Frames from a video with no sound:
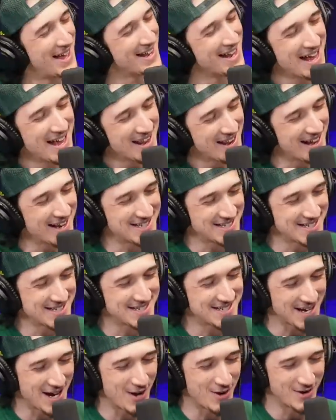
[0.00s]
that that
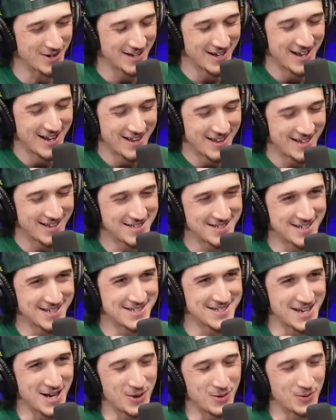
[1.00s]
did sound no, that
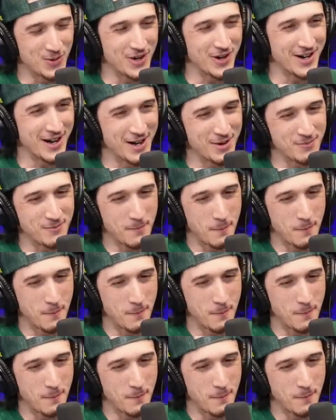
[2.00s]
did sound. There was that. no